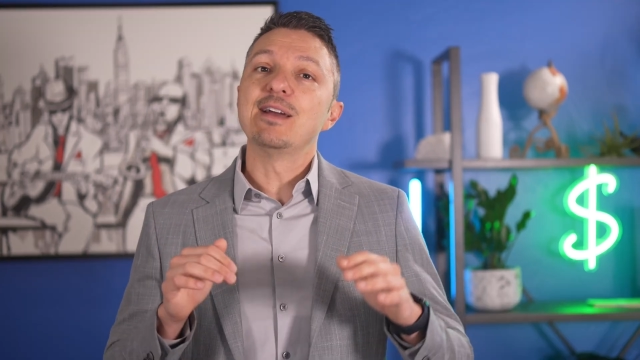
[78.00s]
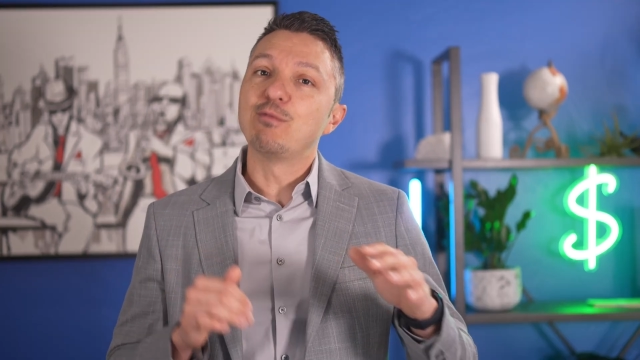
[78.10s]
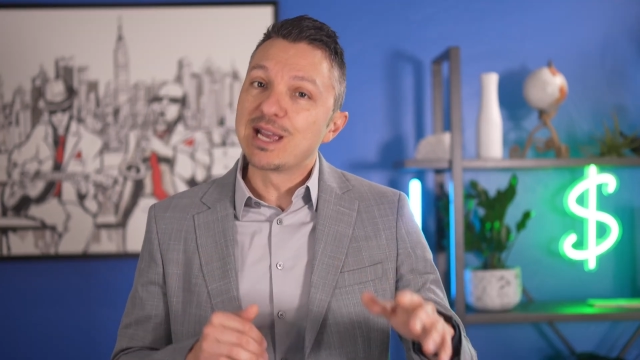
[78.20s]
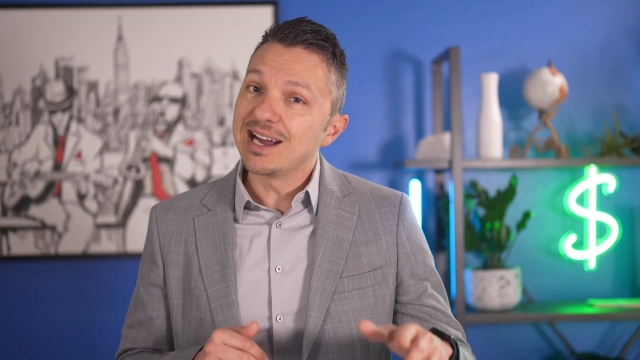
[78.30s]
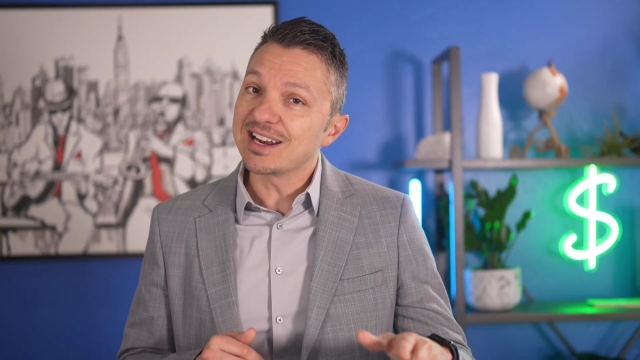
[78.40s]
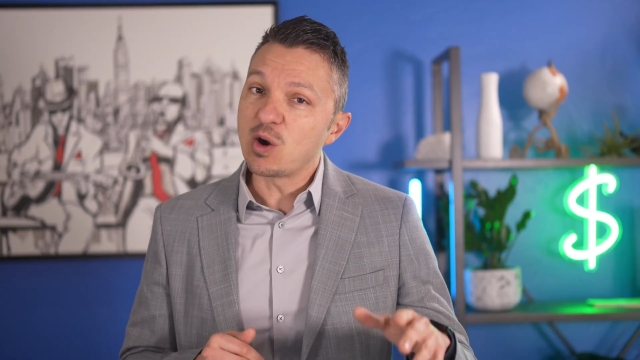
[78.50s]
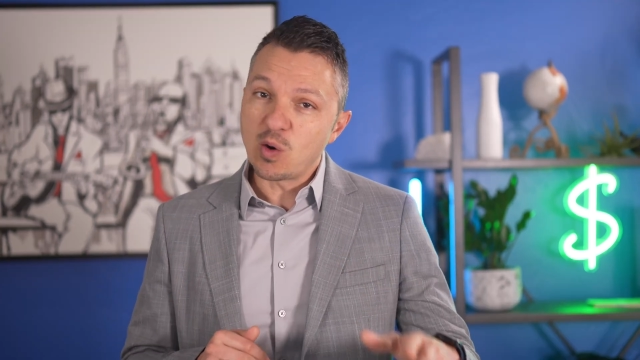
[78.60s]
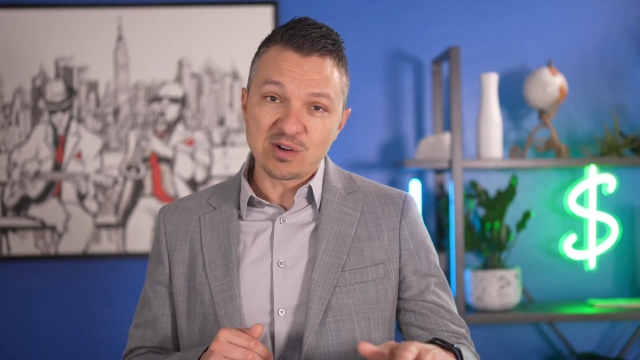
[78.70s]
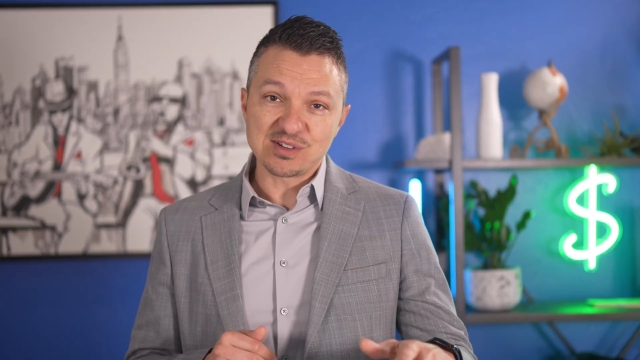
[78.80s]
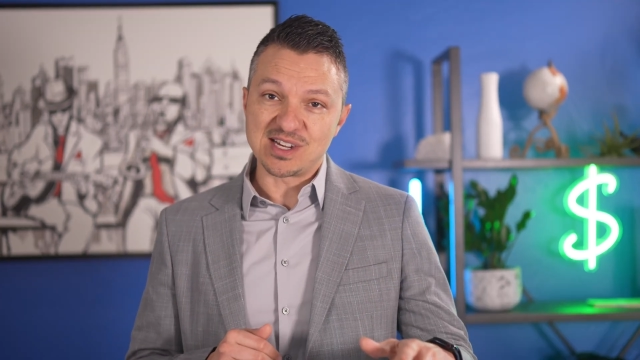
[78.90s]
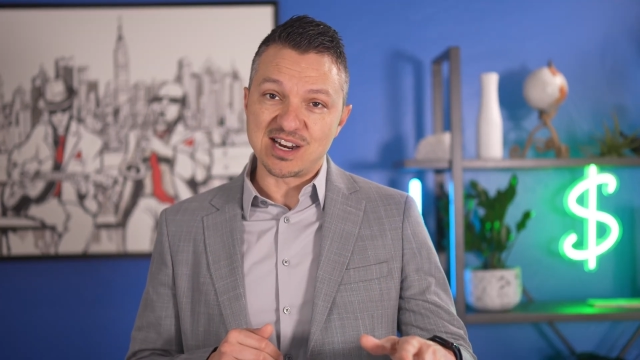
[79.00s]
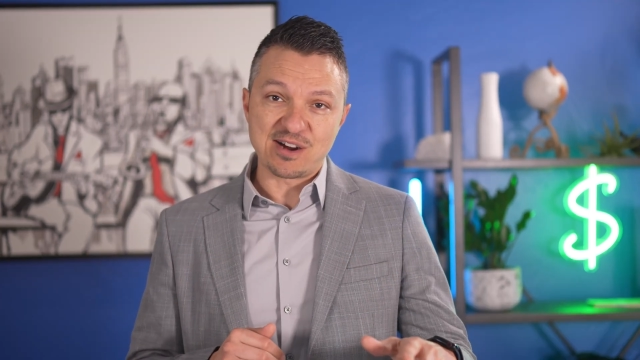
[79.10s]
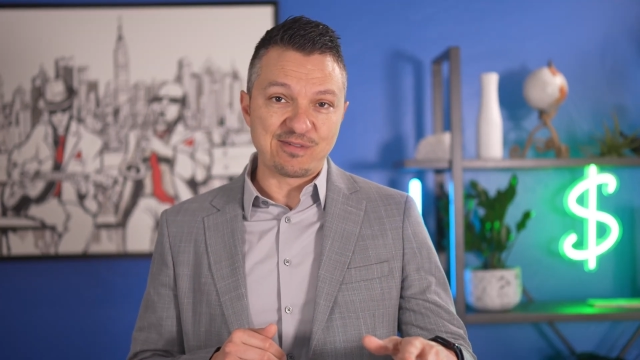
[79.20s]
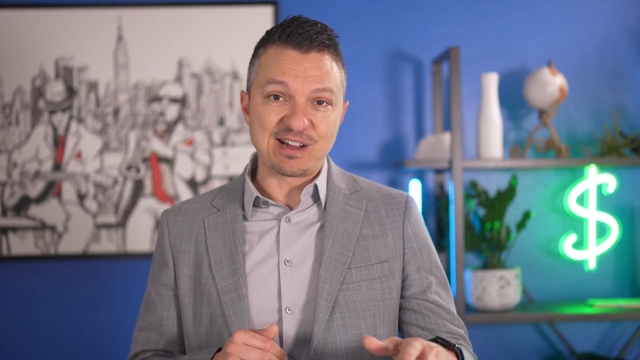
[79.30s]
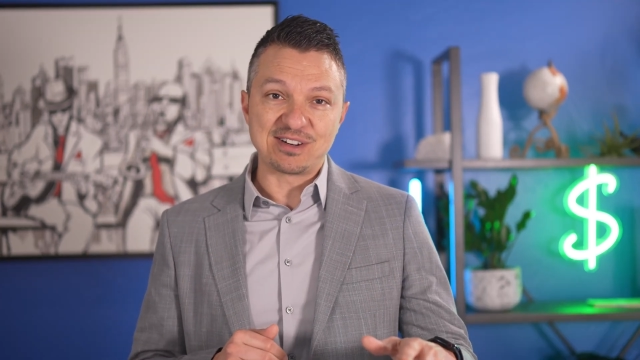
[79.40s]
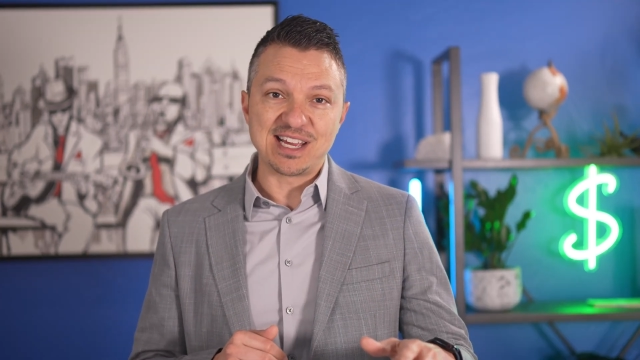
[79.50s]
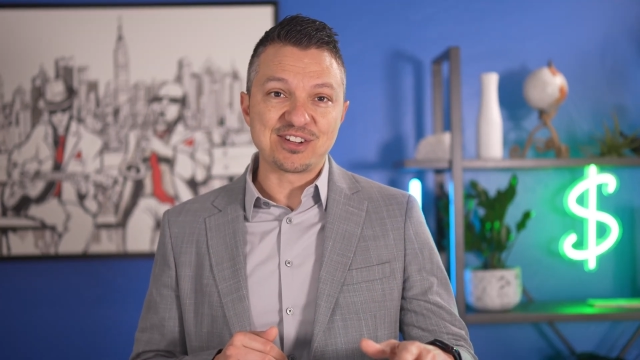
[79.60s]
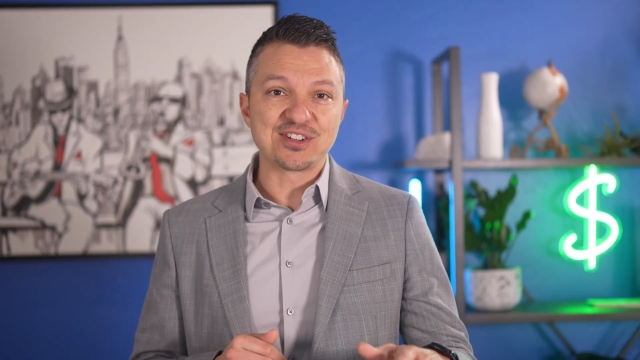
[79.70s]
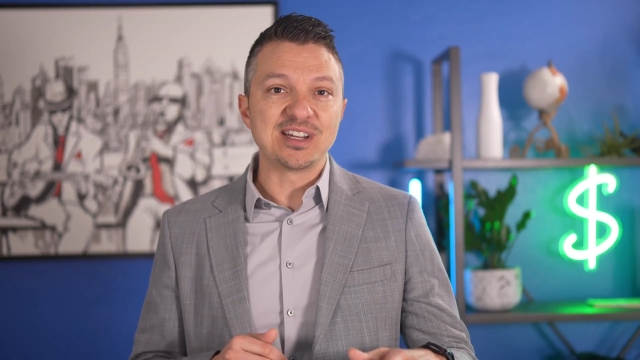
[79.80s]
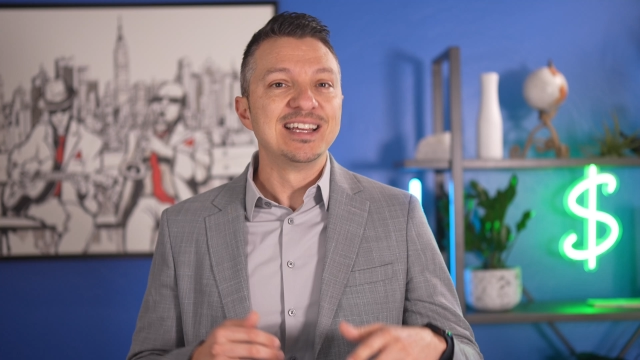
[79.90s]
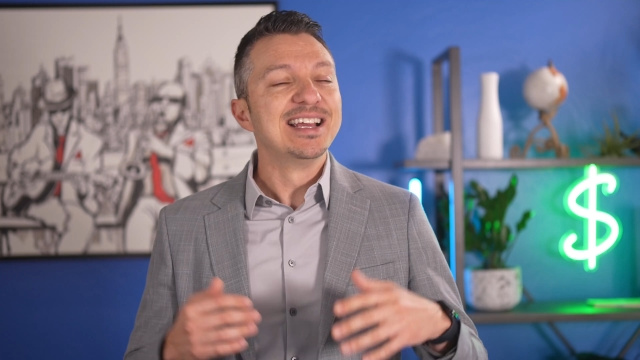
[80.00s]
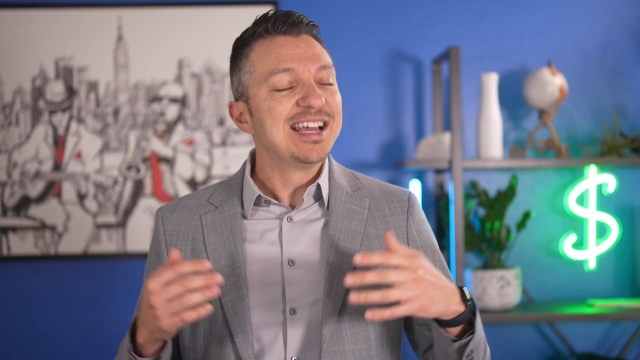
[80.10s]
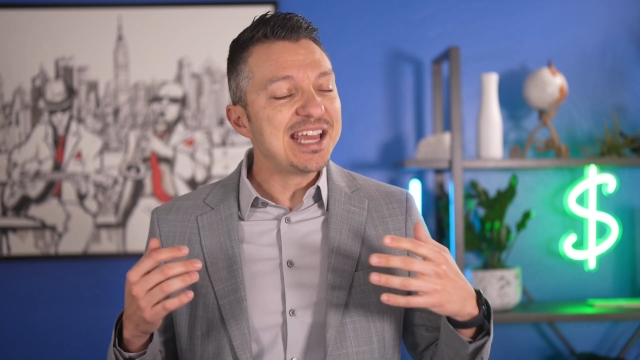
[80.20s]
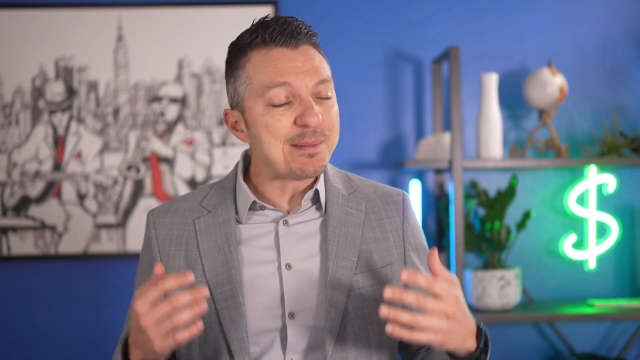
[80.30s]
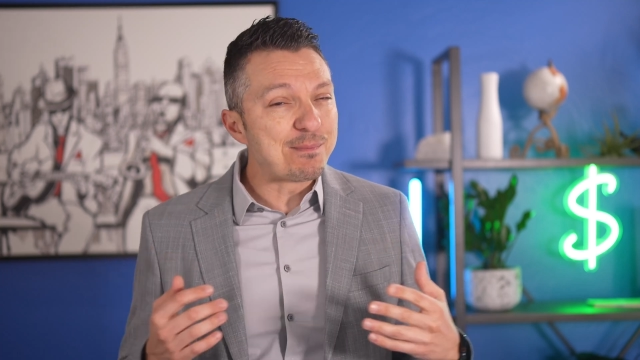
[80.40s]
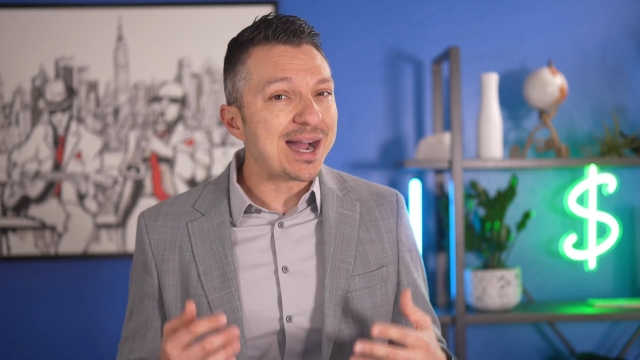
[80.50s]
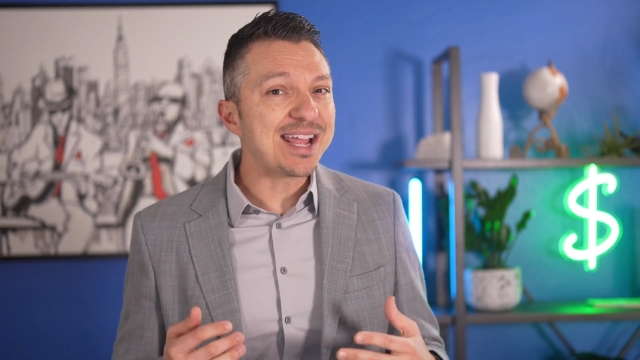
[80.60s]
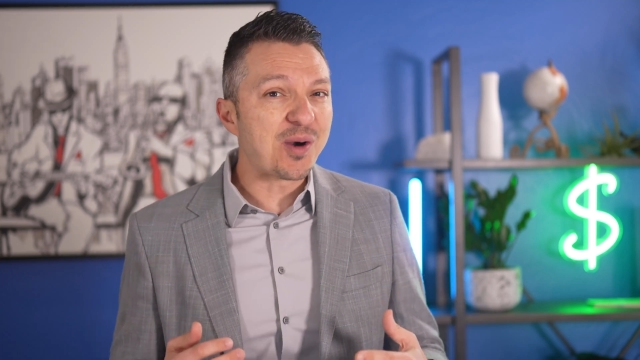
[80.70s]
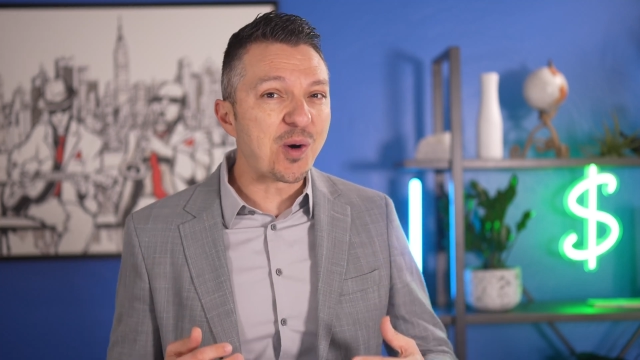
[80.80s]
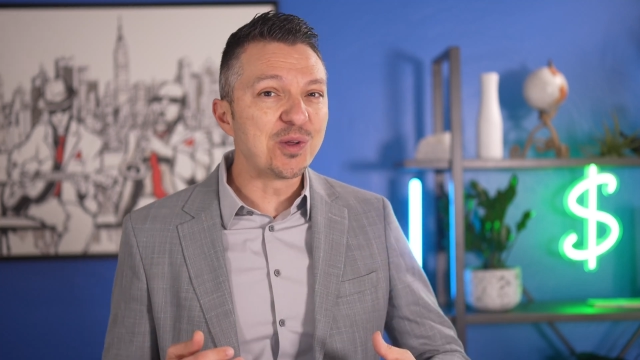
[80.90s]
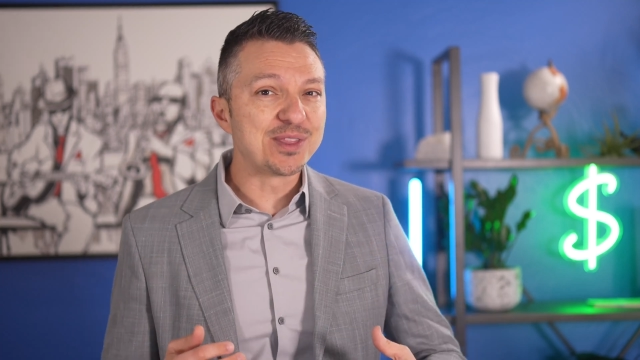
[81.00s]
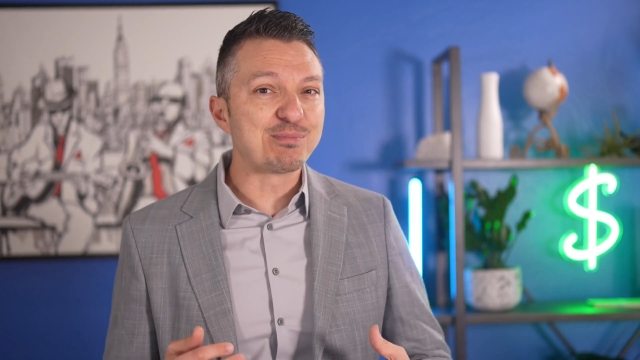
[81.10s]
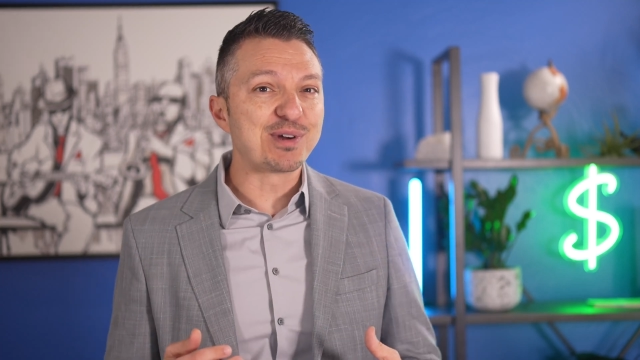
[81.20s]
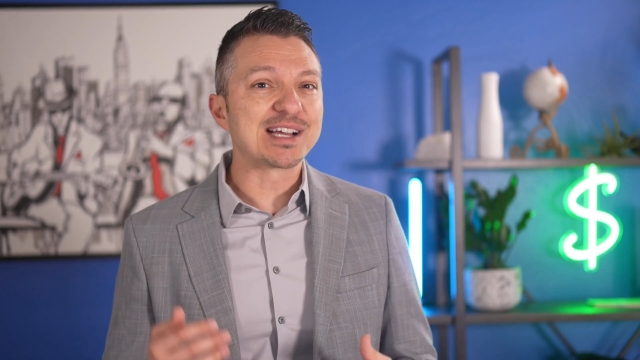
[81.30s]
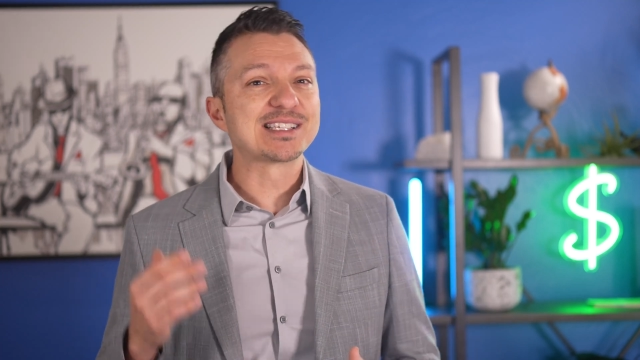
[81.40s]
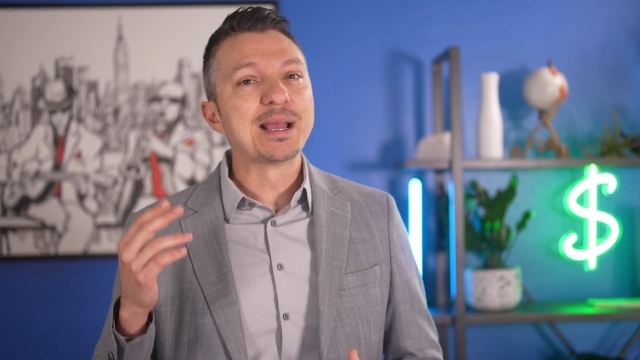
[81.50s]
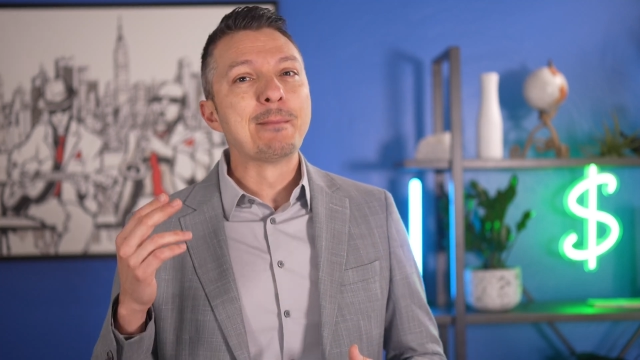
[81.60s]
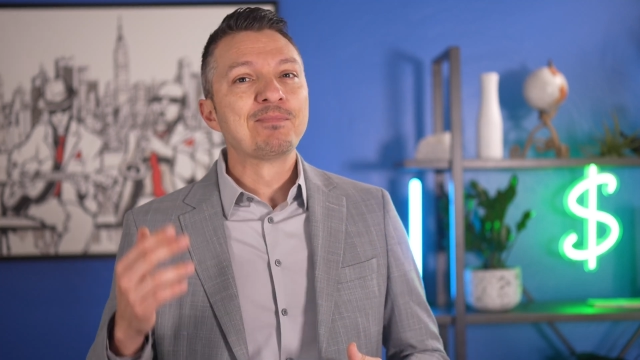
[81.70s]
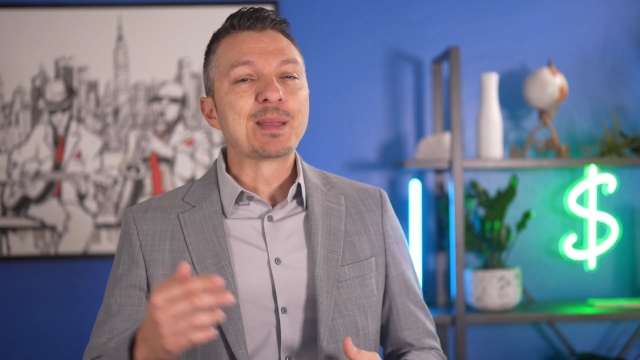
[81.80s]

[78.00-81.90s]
If we cut corners on our foundation, it might hold the bricks,